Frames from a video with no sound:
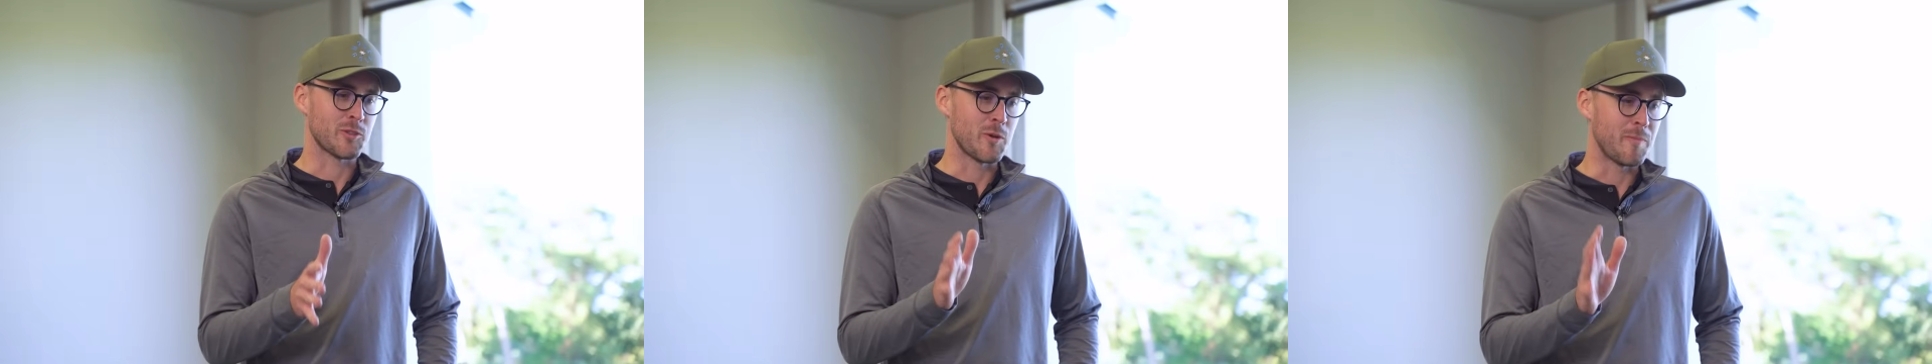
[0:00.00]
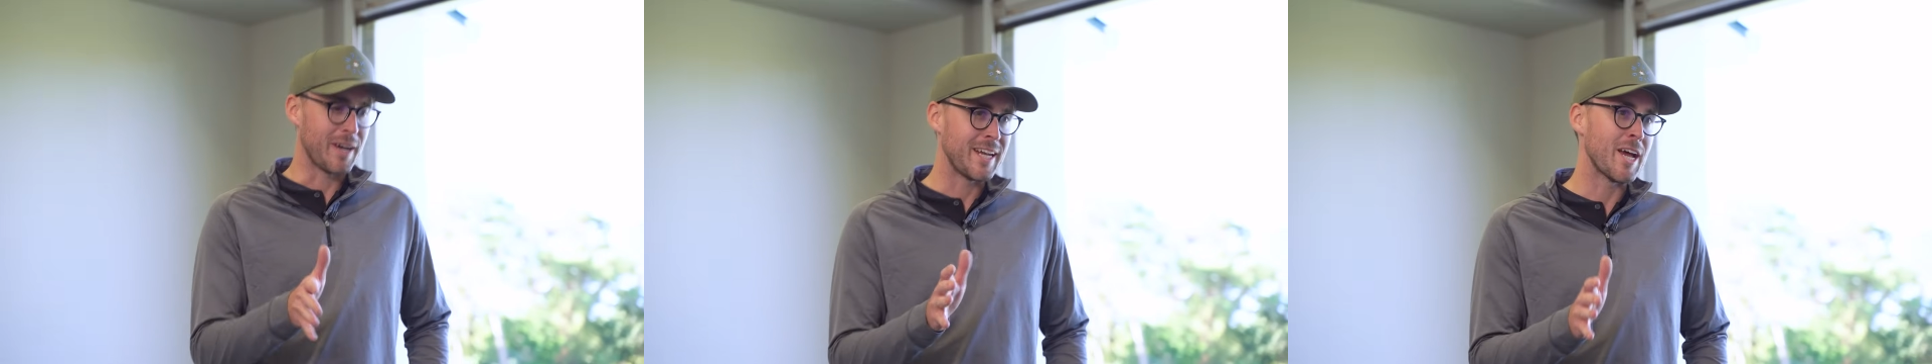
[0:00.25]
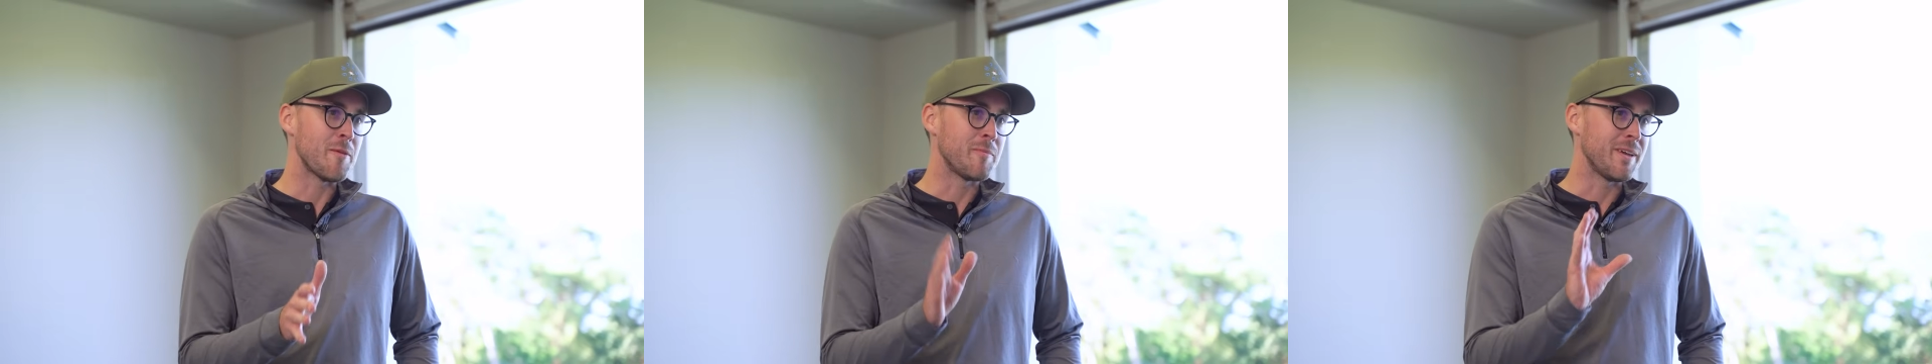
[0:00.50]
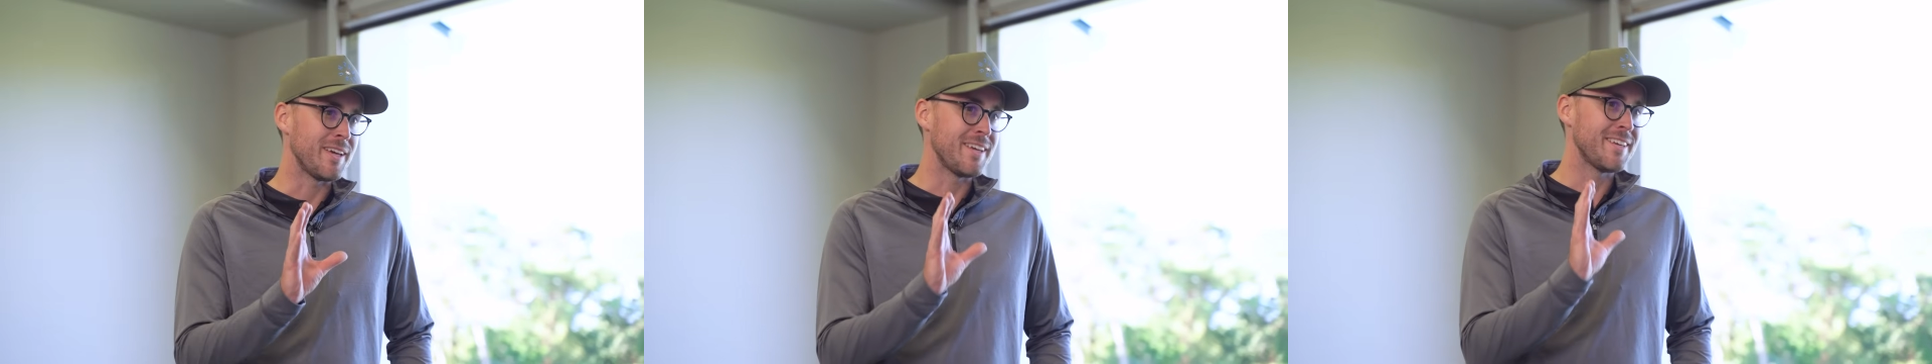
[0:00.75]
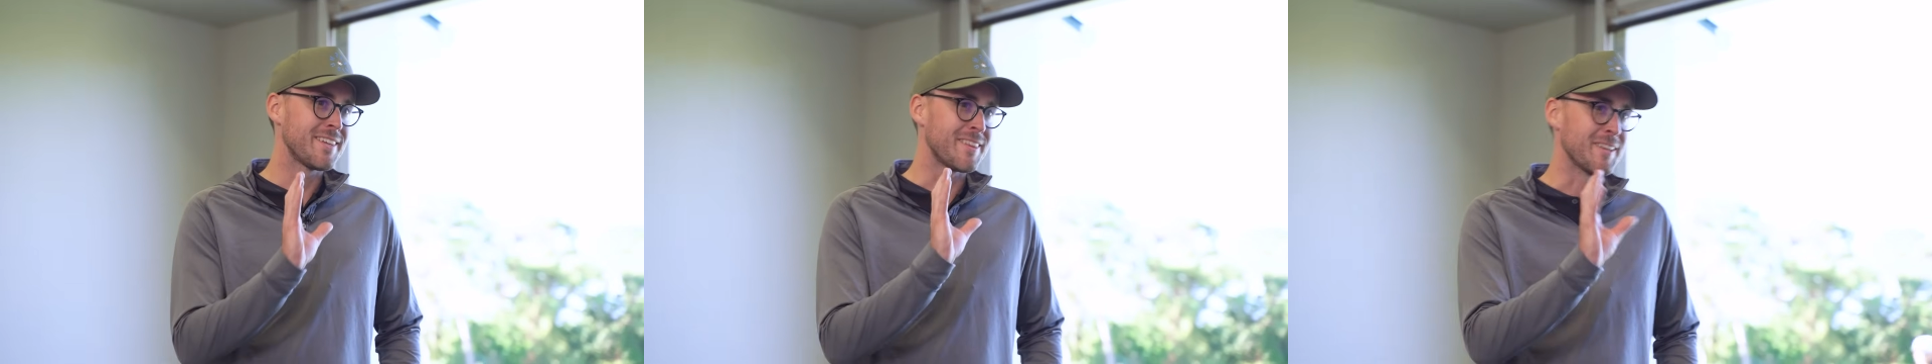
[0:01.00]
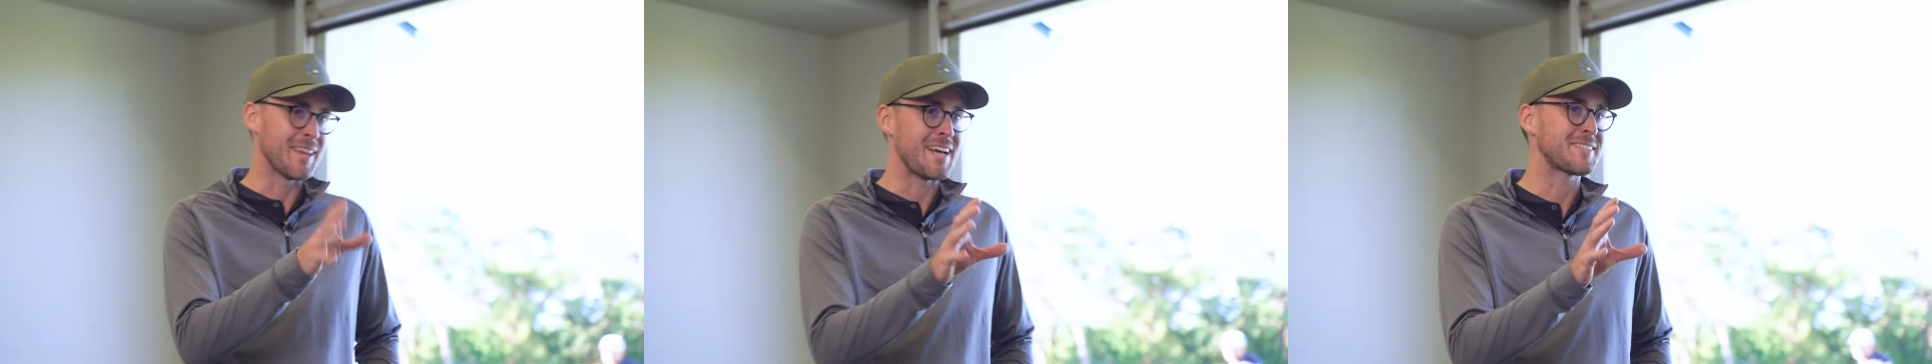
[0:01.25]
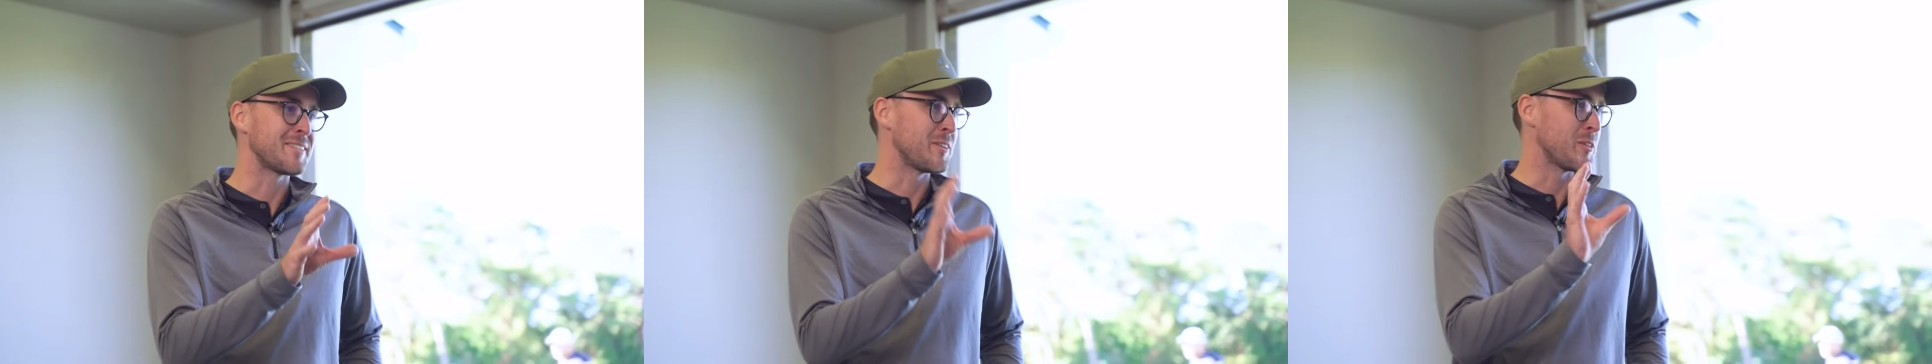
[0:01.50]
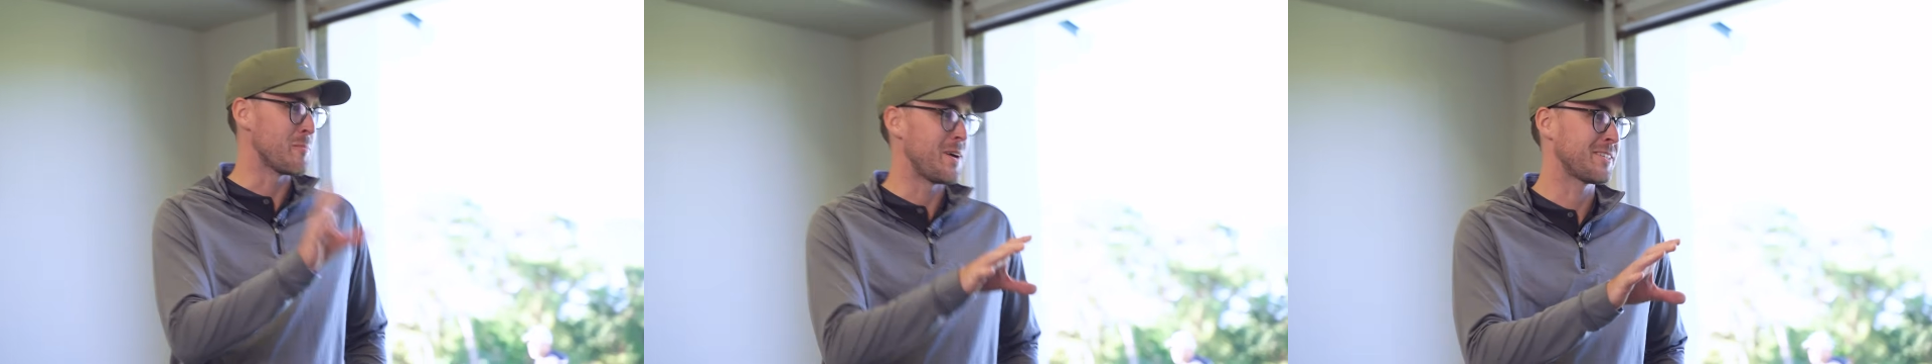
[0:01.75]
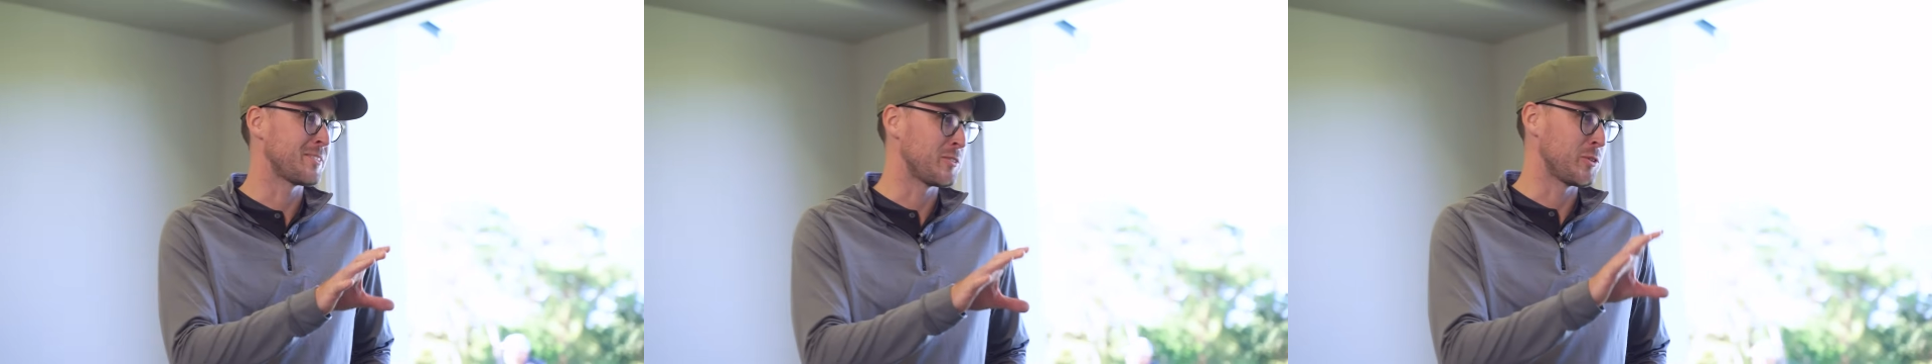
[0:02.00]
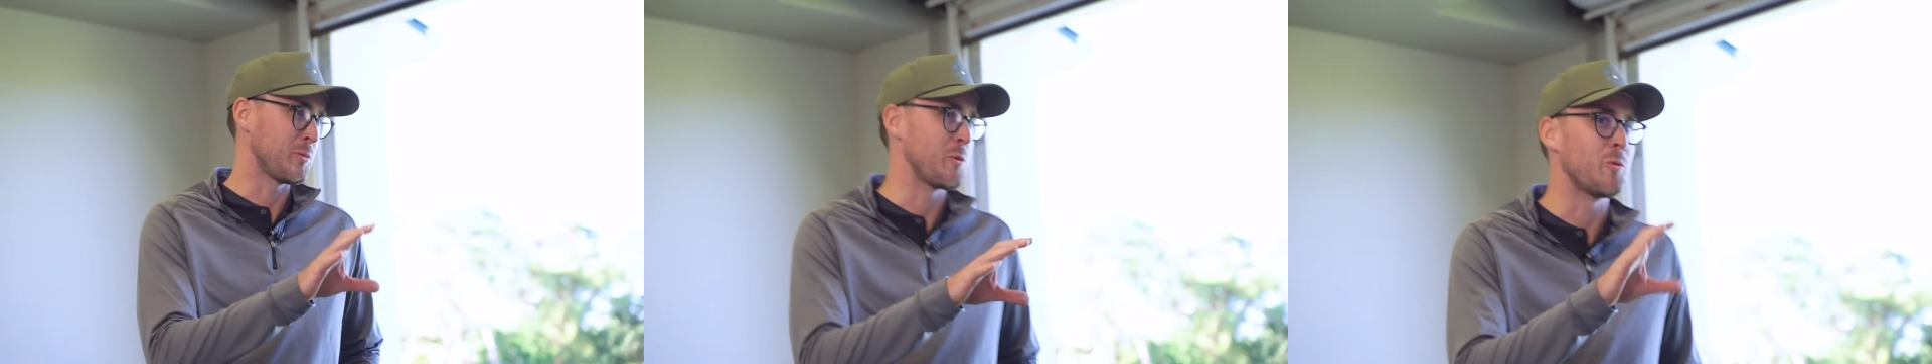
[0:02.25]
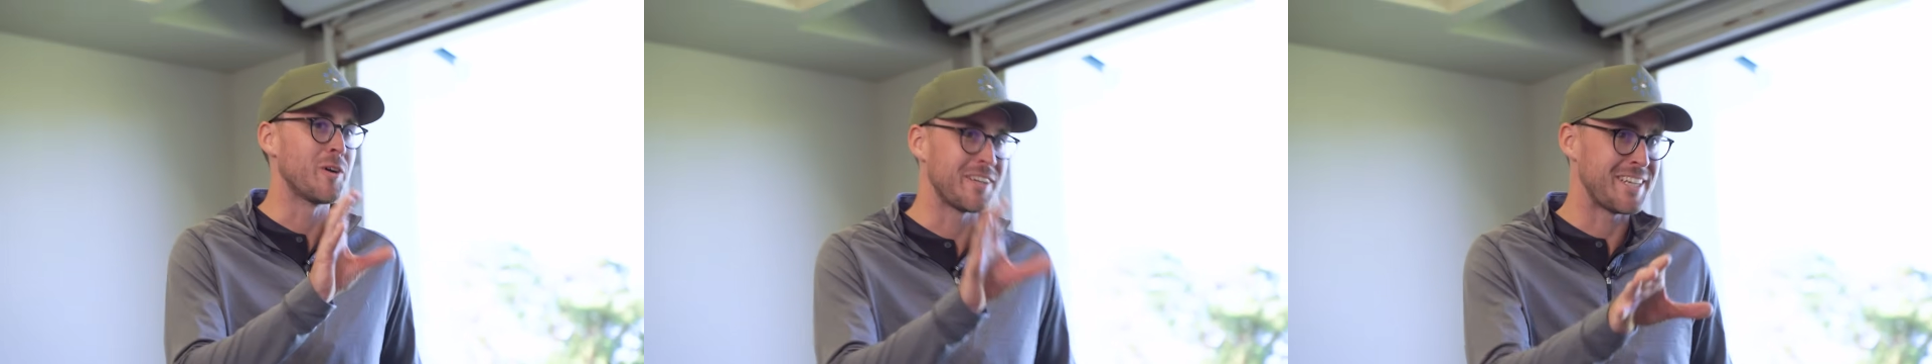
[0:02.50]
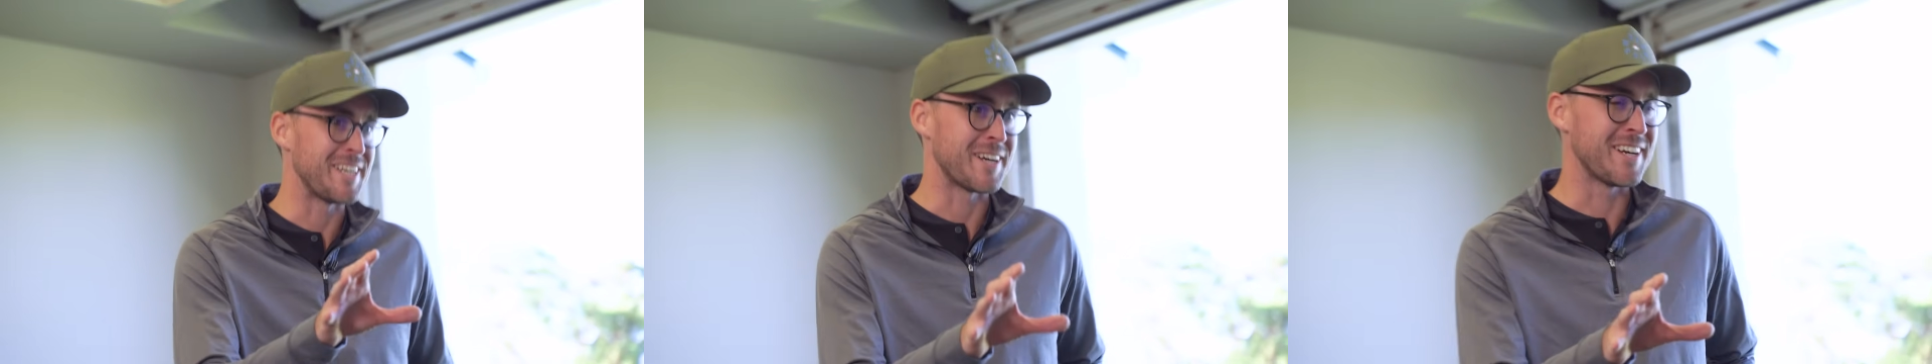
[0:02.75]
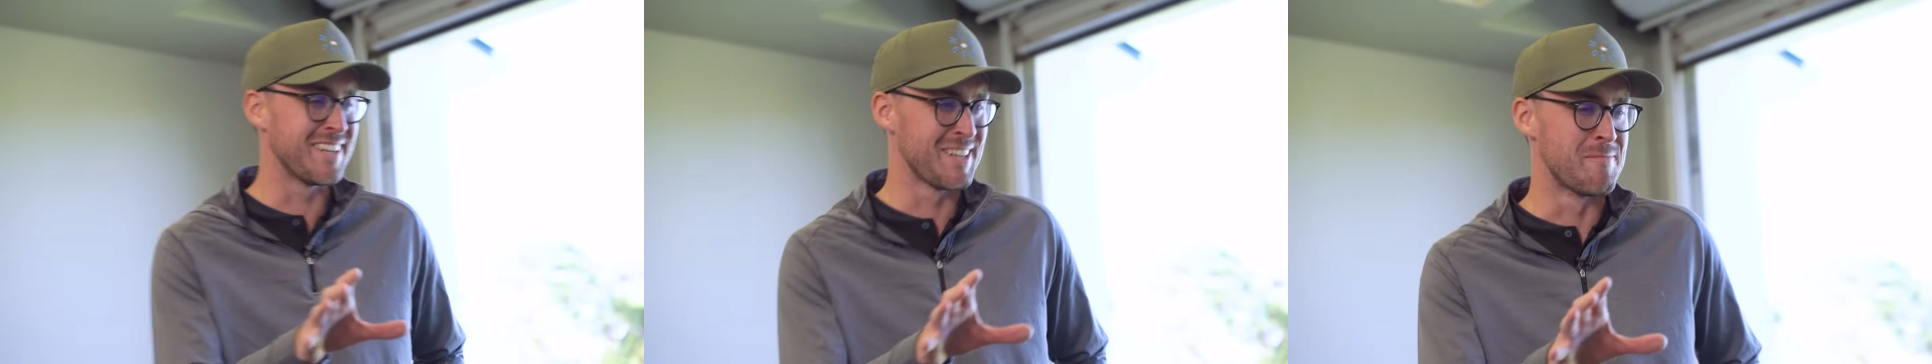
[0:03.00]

so it might not be the lesson or the message that we want to hear,